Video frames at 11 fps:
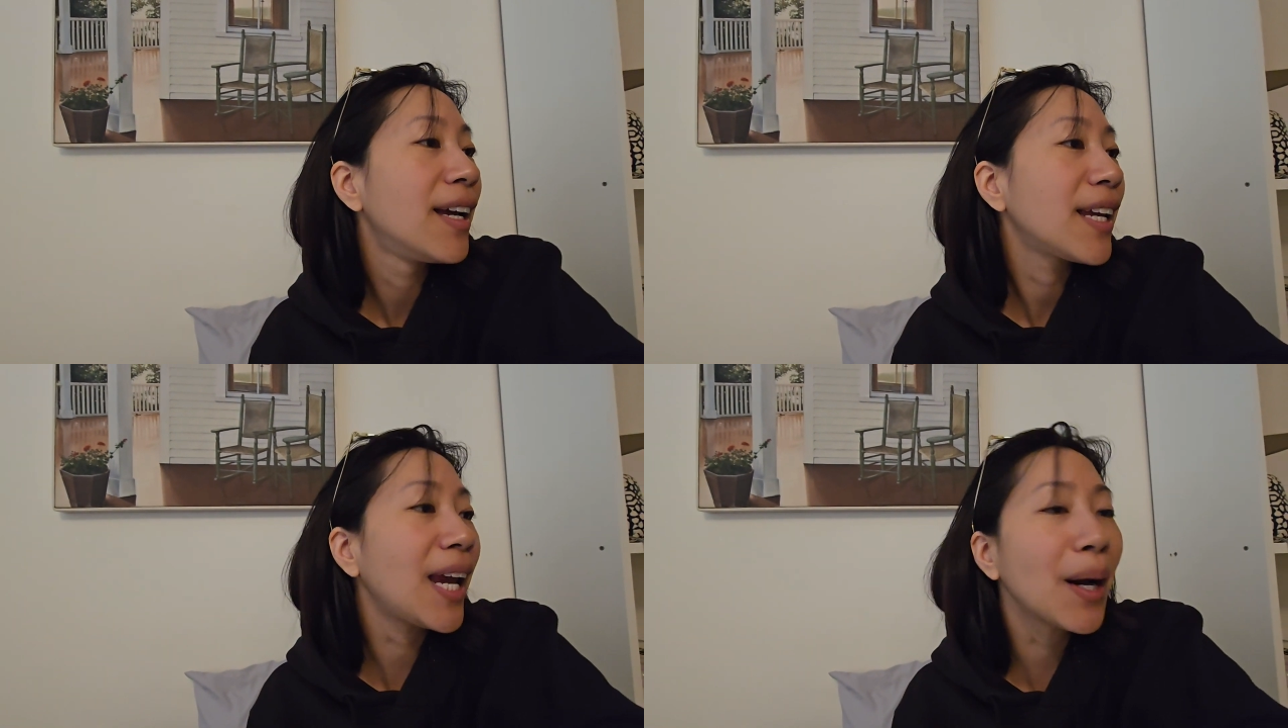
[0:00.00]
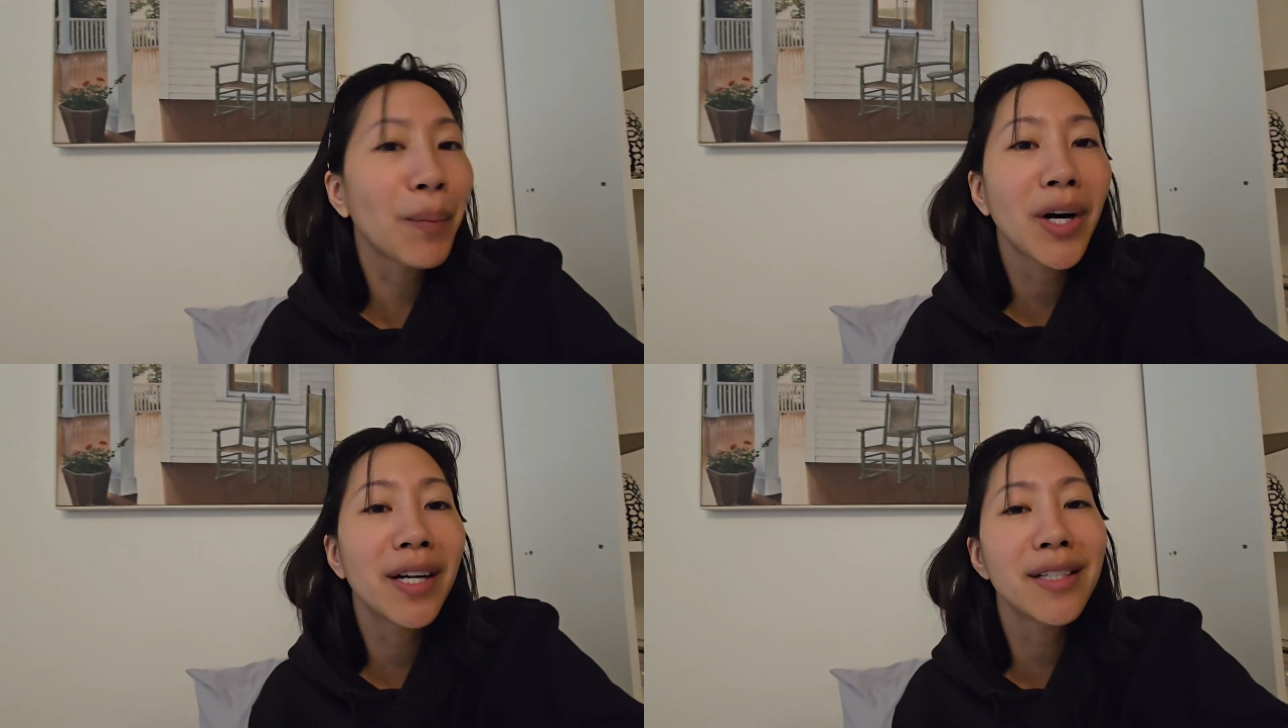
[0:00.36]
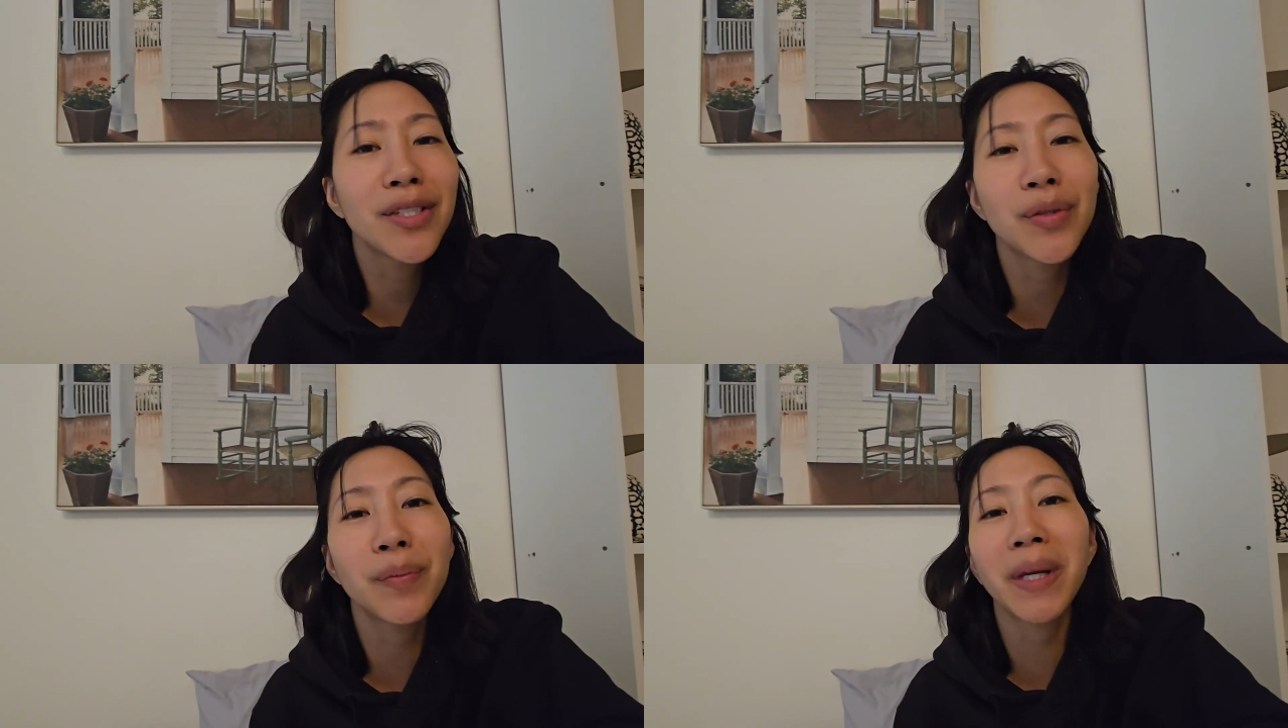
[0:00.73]

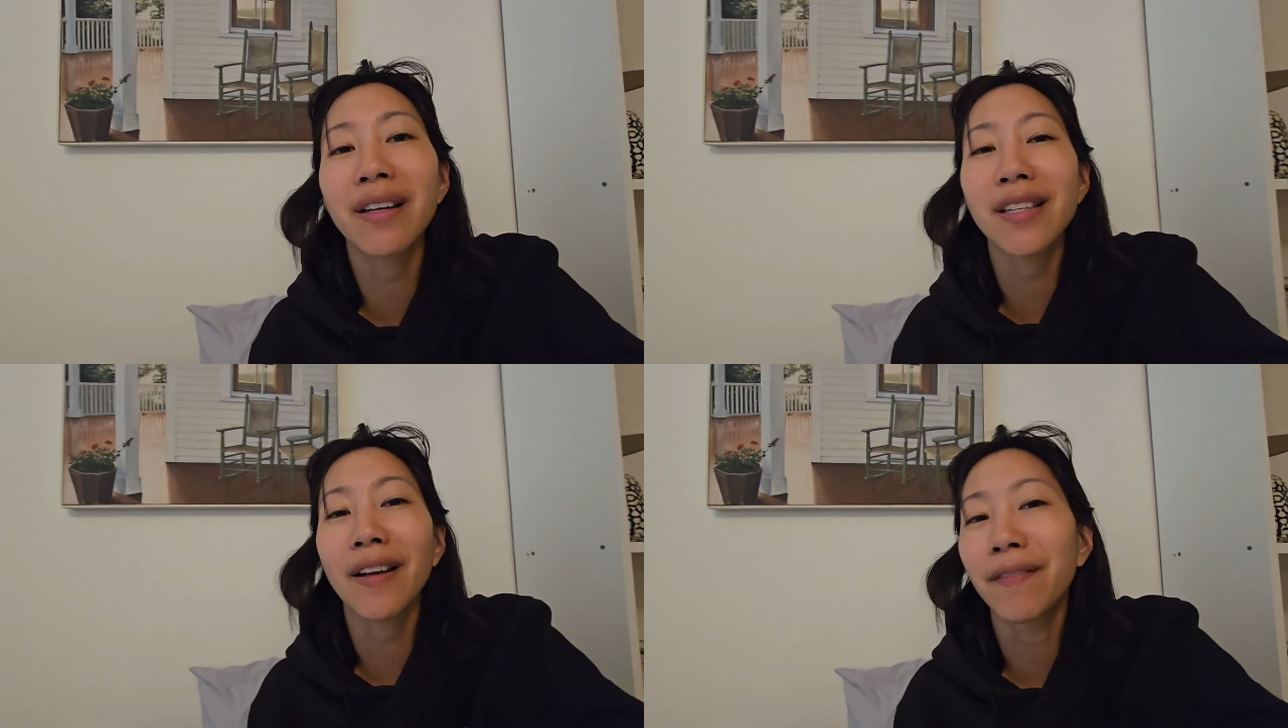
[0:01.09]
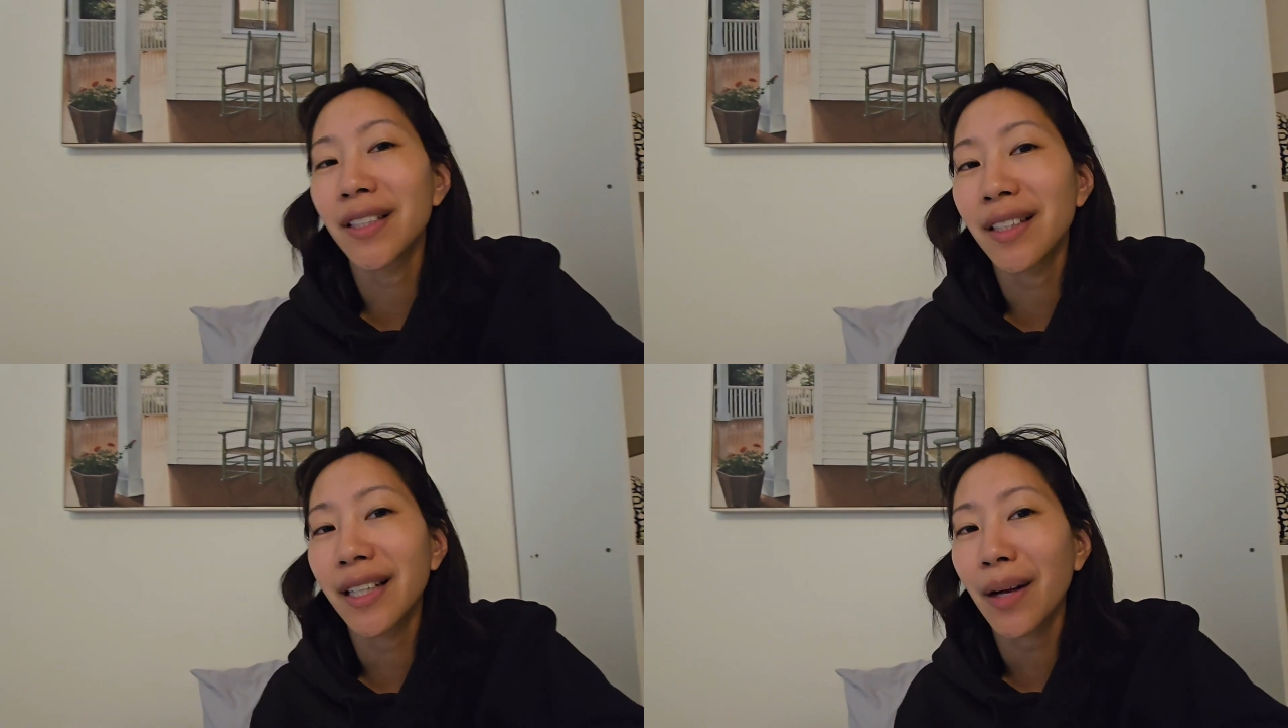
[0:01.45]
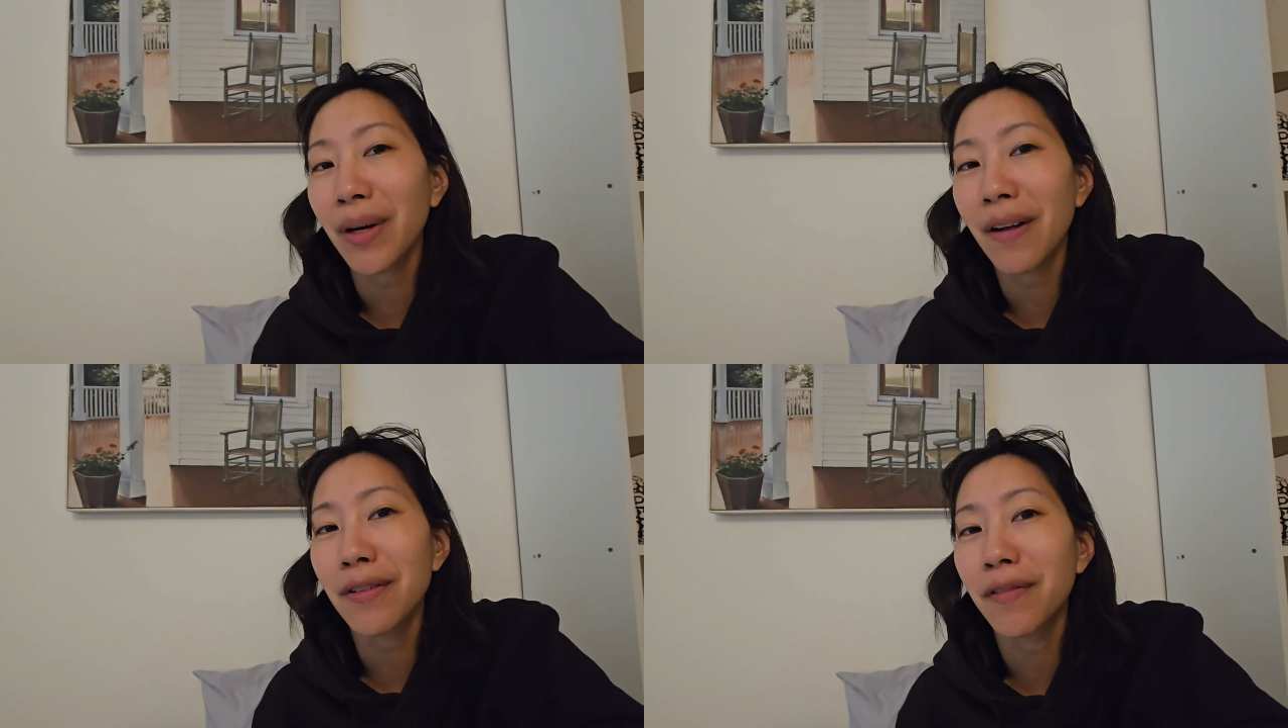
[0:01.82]
cameras because I feel like I
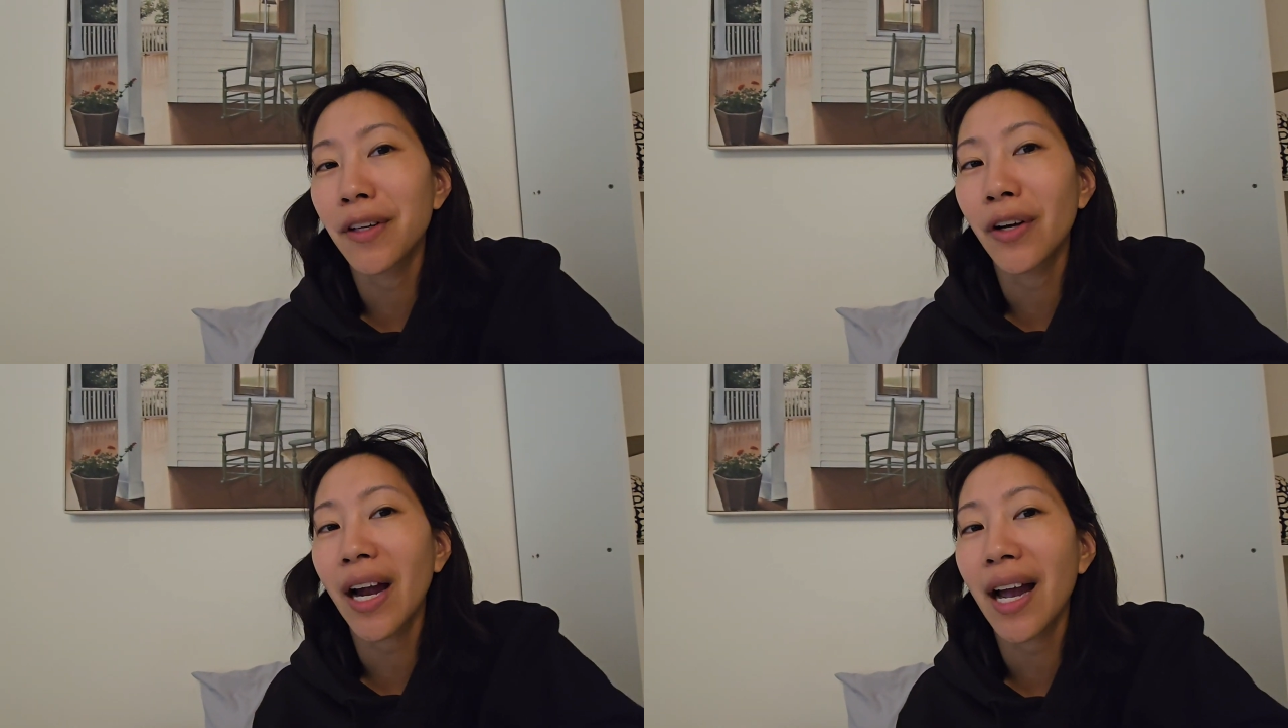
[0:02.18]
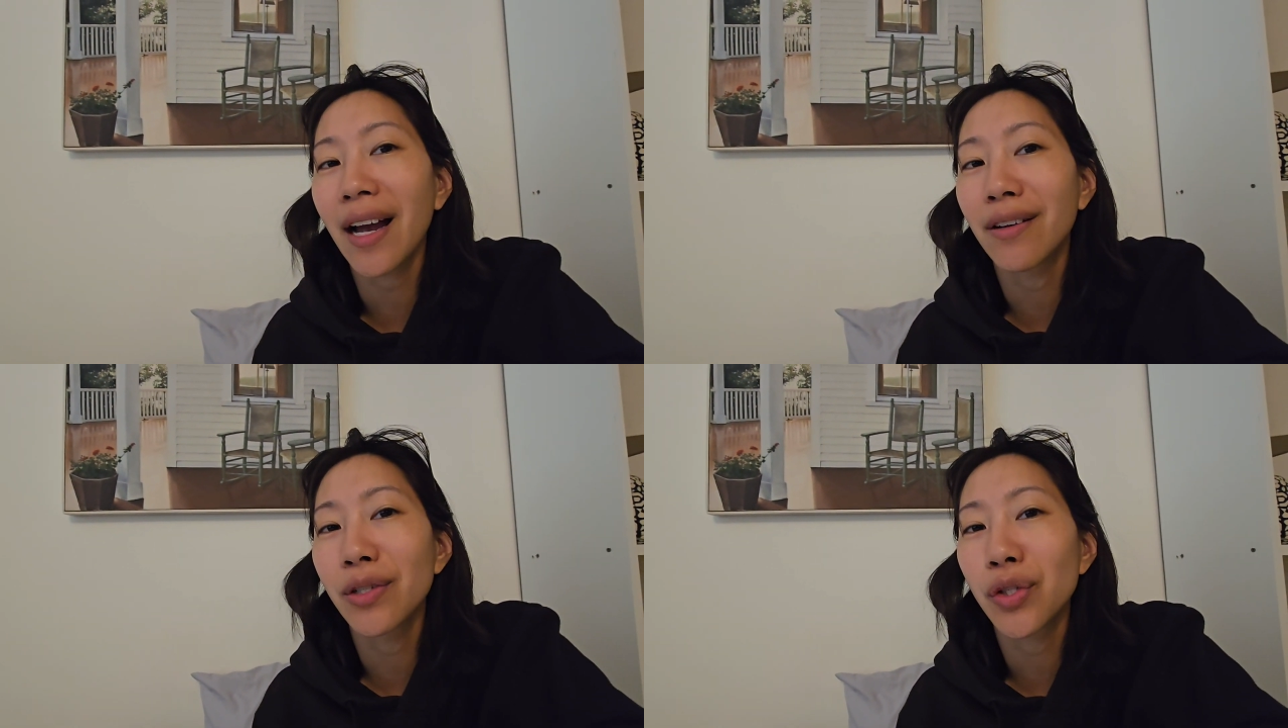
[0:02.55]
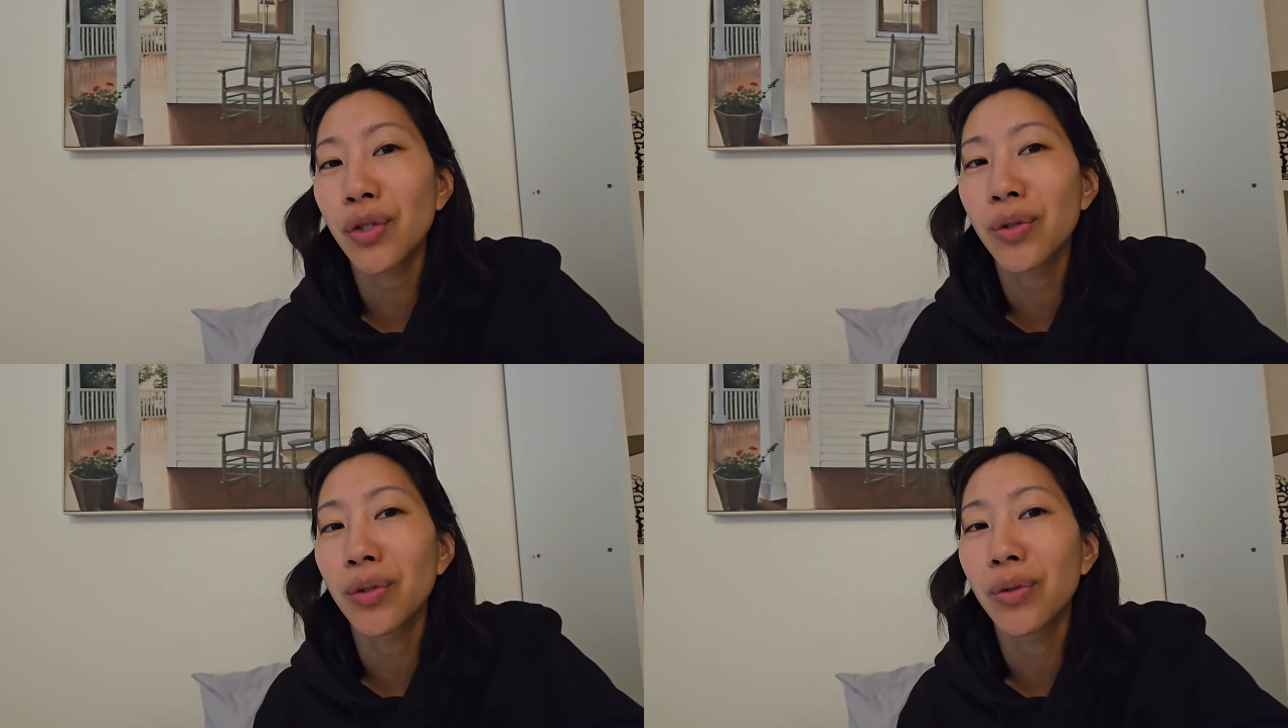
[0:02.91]
would have to figure out how
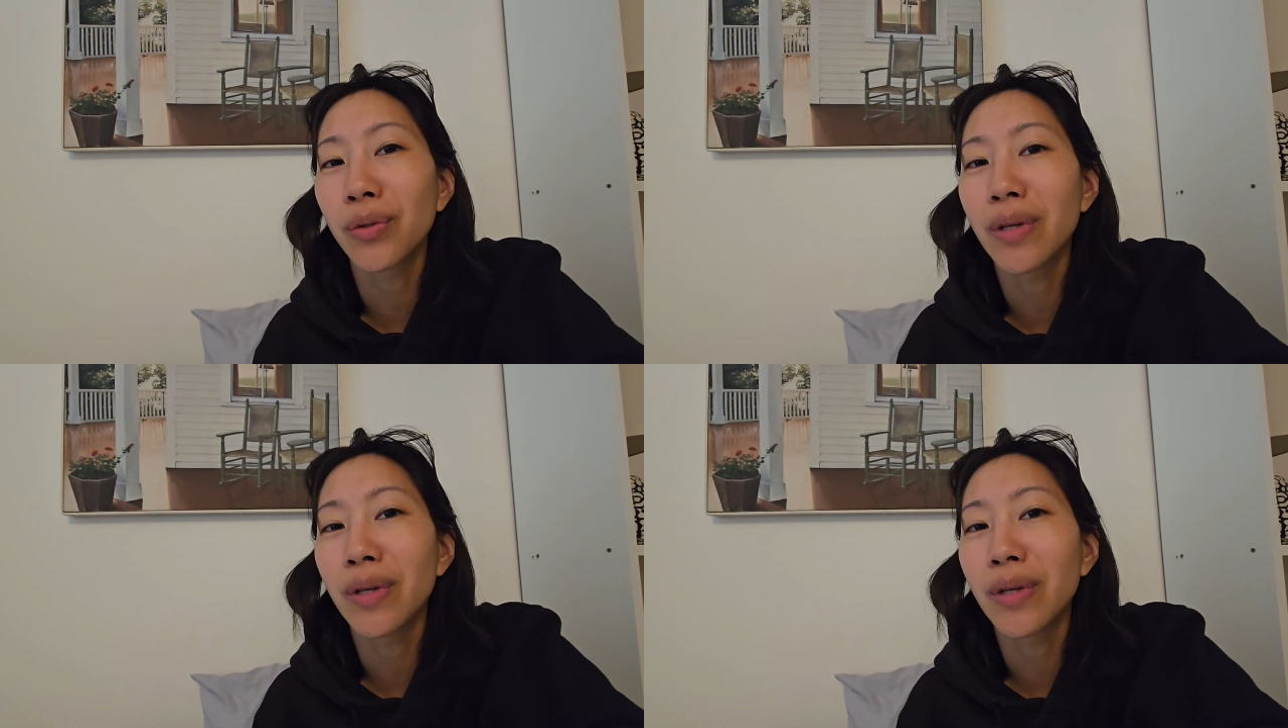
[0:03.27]
to